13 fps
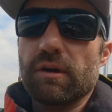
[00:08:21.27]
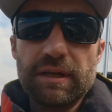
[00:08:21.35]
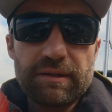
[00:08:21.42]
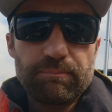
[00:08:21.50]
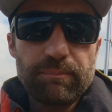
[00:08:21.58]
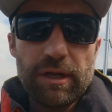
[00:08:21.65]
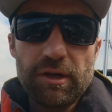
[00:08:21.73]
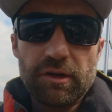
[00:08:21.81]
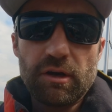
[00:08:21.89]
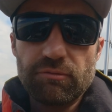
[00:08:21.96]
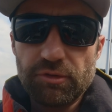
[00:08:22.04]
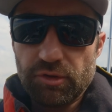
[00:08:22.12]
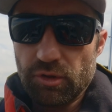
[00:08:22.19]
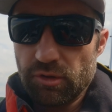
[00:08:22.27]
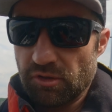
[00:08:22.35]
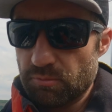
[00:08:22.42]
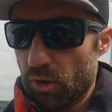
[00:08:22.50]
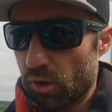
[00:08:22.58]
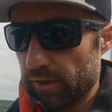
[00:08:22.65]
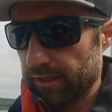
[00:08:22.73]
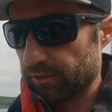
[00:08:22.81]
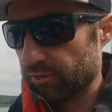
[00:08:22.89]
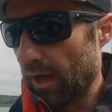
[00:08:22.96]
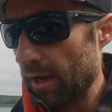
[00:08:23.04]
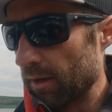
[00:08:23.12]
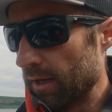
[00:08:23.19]
I've been on a conference call this morning,
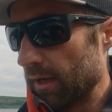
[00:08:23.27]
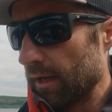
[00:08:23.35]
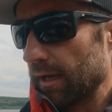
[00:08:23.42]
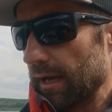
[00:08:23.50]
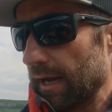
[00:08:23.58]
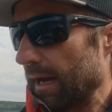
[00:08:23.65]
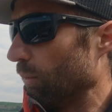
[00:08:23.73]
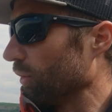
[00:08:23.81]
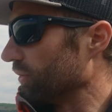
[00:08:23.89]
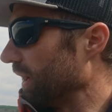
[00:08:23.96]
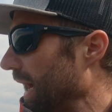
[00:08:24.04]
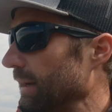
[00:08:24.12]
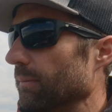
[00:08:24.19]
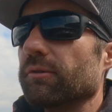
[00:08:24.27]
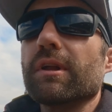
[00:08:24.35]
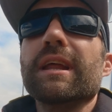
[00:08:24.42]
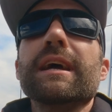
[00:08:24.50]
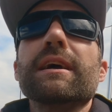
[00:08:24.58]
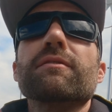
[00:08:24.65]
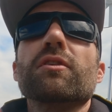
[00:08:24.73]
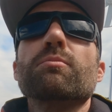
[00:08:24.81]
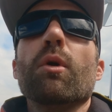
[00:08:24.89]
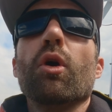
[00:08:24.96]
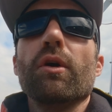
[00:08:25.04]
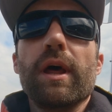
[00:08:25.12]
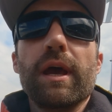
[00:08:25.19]
so I wasn't able to leave this
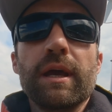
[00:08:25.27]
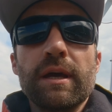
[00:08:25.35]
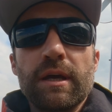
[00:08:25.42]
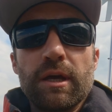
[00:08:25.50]
morning.